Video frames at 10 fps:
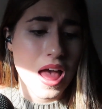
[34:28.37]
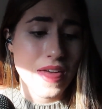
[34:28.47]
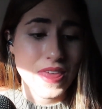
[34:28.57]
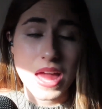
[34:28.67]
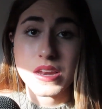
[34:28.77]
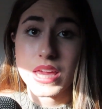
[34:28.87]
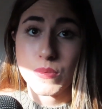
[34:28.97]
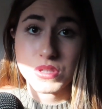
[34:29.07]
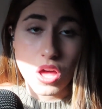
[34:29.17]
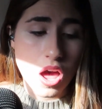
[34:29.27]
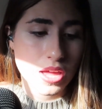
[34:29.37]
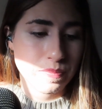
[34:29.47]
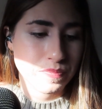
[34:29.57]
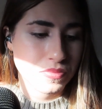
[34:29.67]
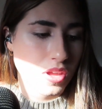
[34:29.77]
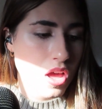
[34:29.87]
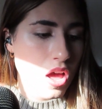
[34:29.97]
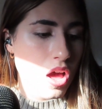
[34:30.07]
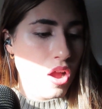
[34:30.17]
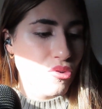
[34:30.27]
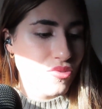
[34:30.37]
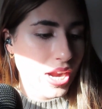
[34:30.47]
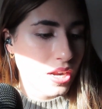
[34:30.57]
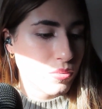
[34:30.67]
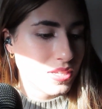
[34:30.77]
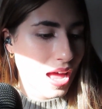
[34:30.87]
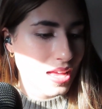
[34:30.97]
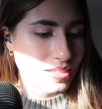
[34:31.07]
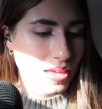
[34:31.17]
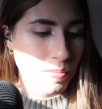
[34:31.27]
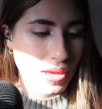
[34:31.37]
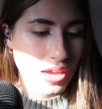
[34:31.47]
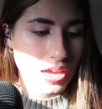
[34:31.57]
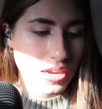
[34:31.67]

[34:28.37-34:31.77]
And then he was gone. Raina was asking me